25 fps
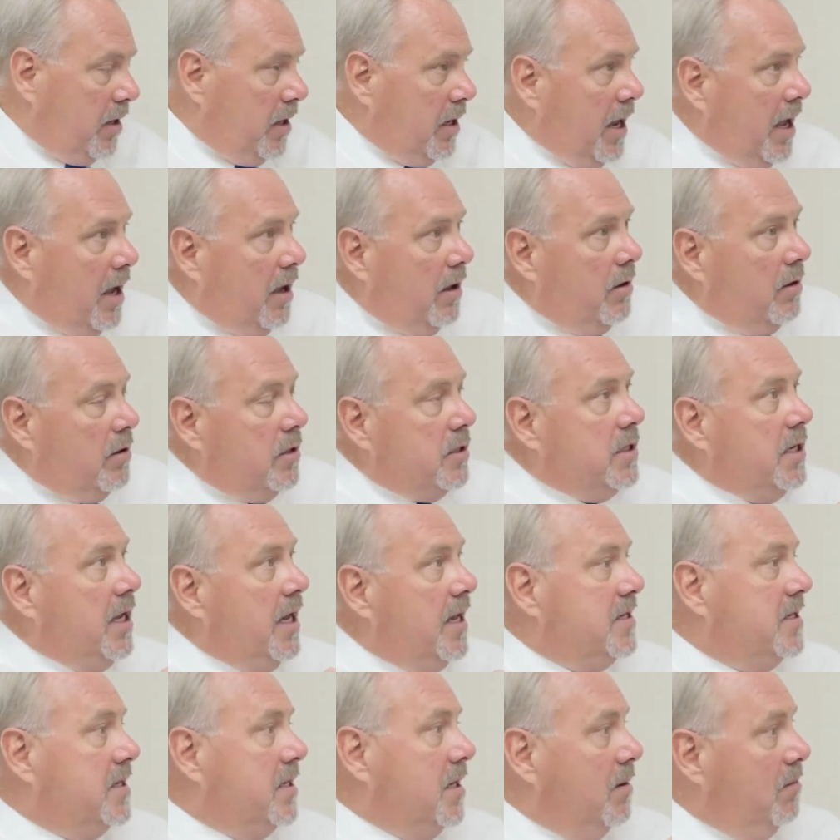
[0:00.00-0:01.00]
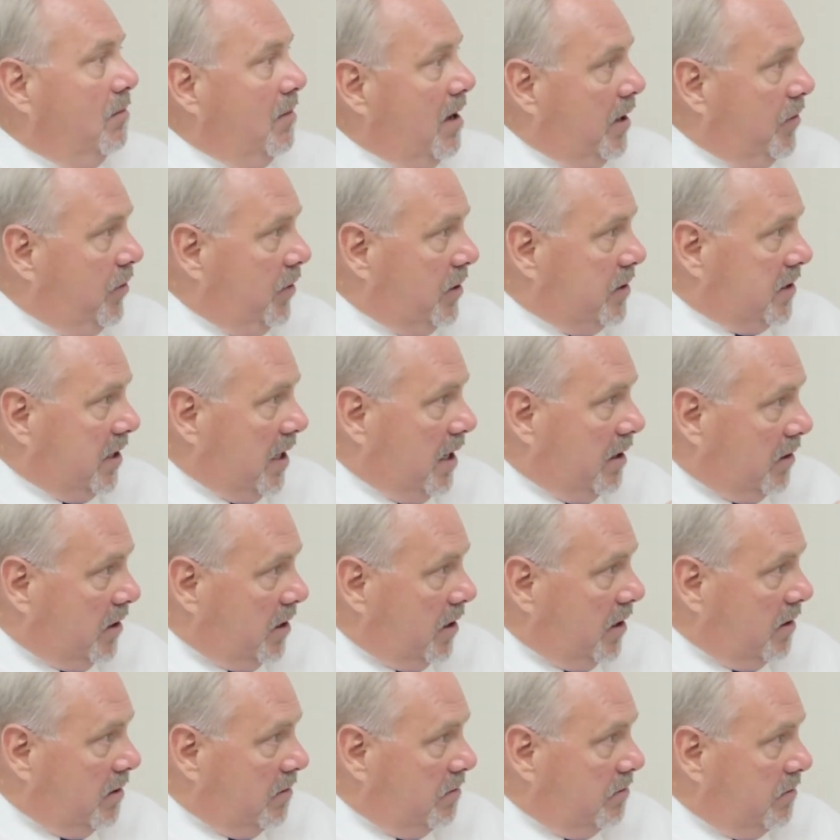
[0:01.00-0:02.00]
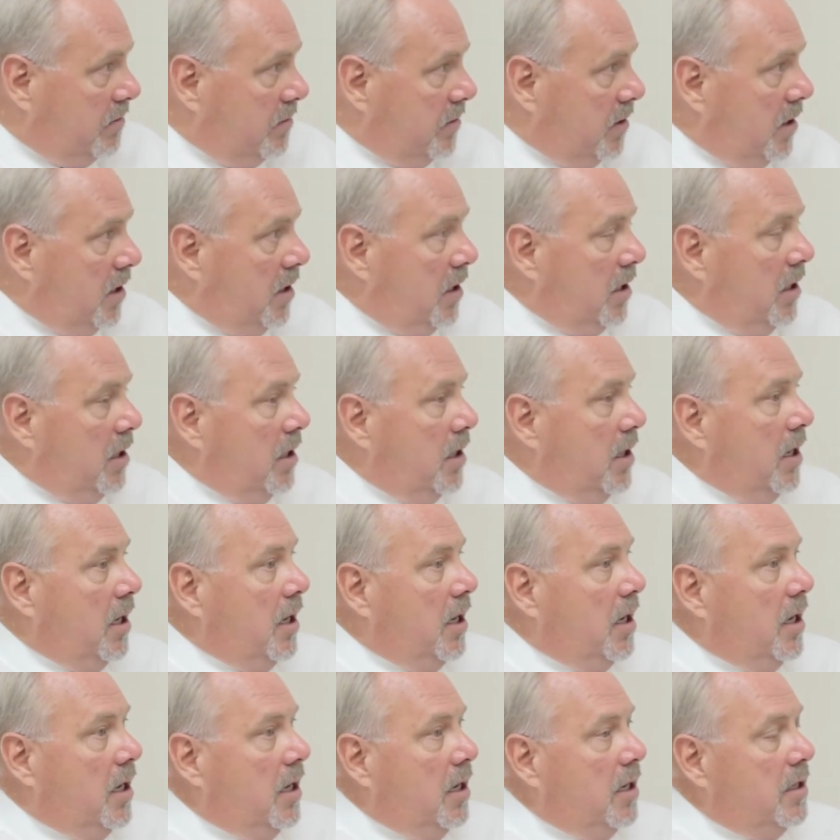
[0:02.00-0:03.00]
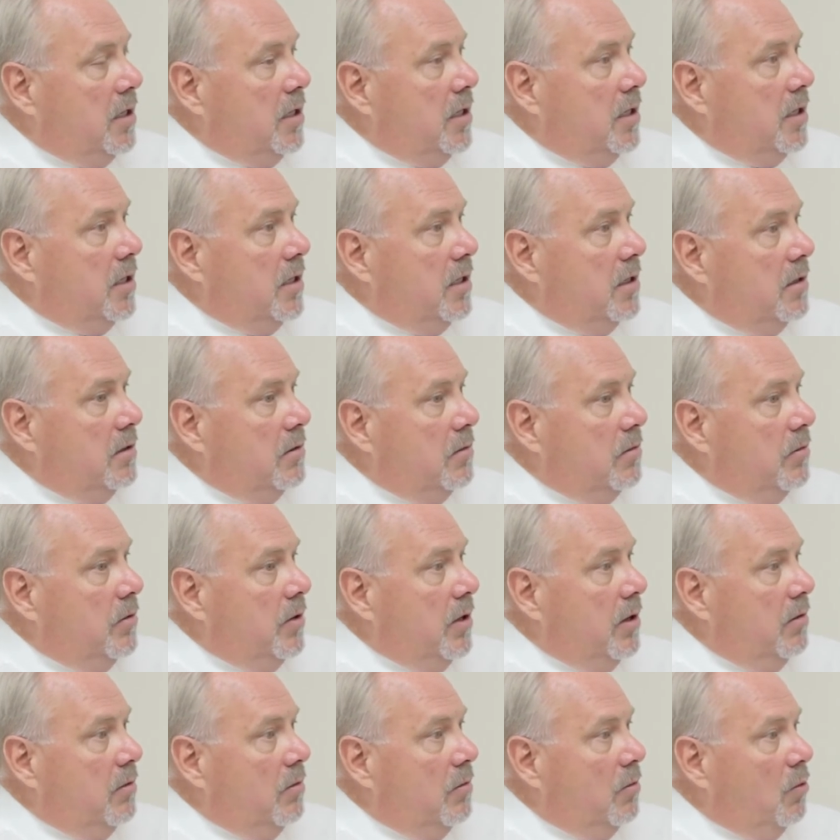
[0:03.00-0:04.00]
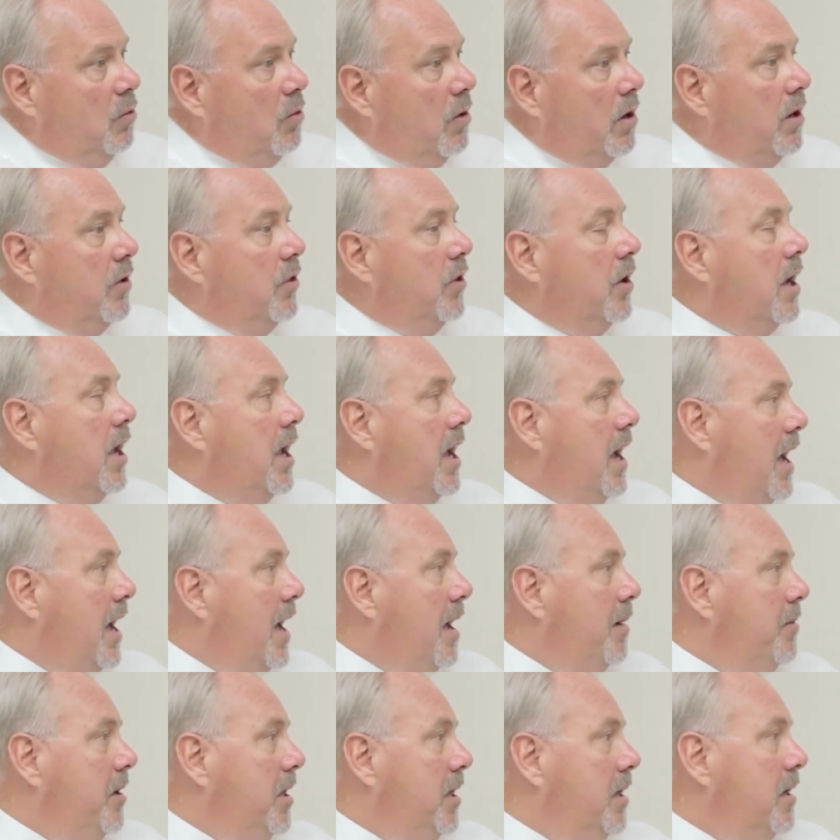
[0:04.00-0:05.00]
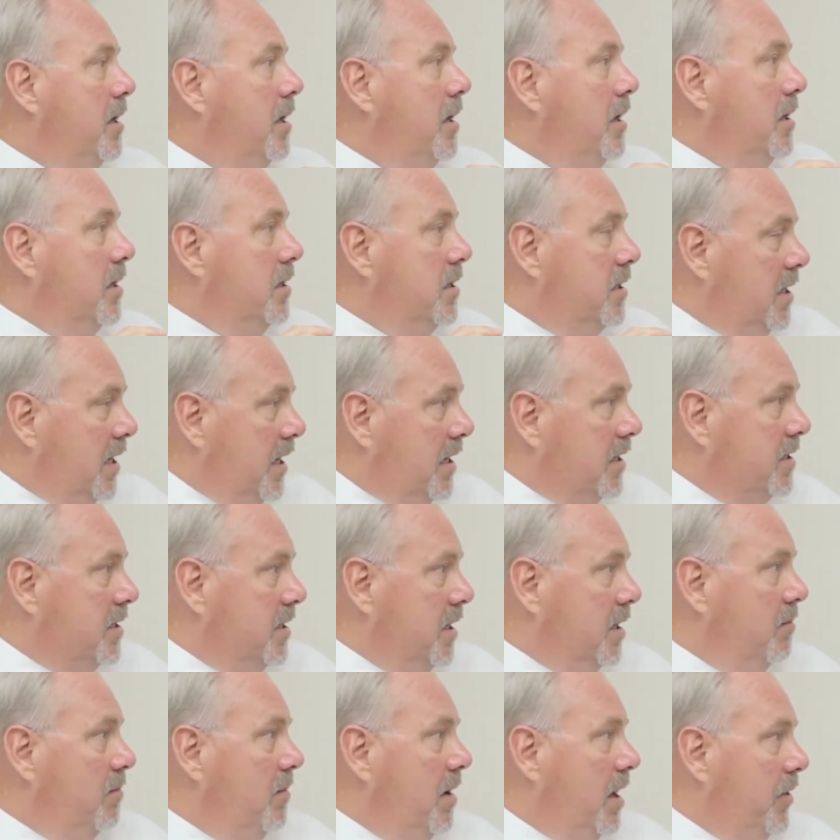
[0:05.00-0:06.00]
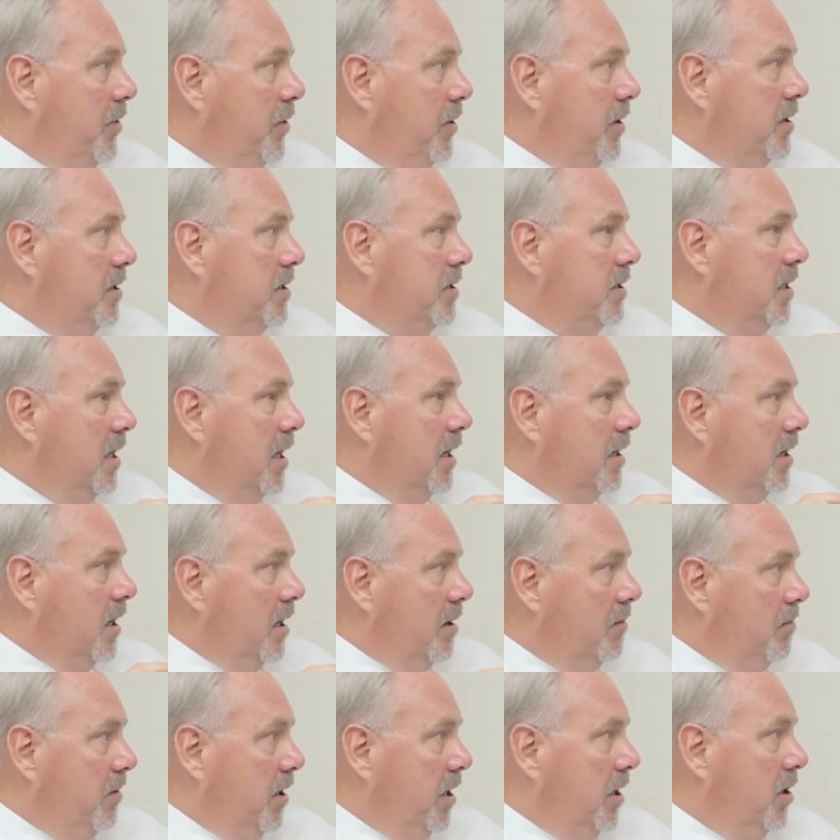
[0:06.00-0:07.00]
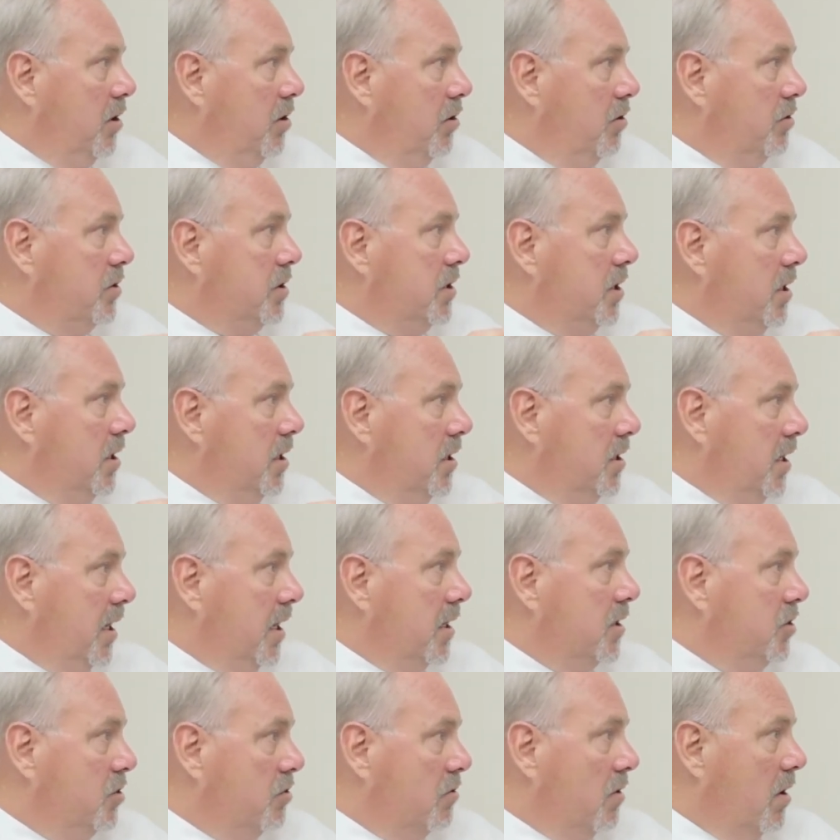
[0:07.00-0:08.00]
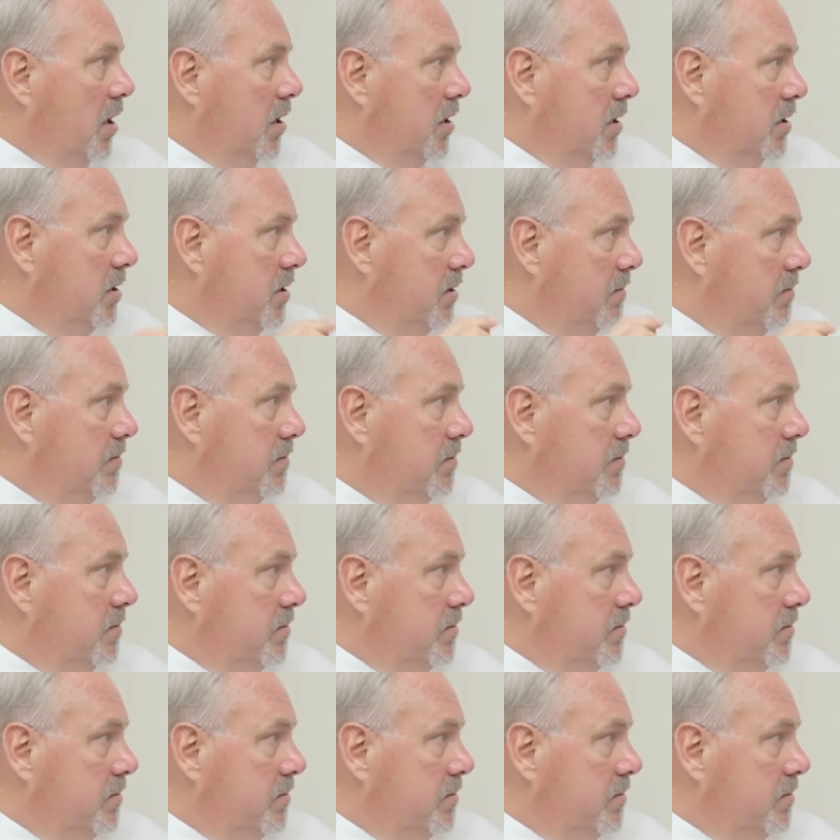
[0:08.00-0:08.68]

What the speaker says: Now, testing methods out there. What are the common testing methods that can be used to detect drugs?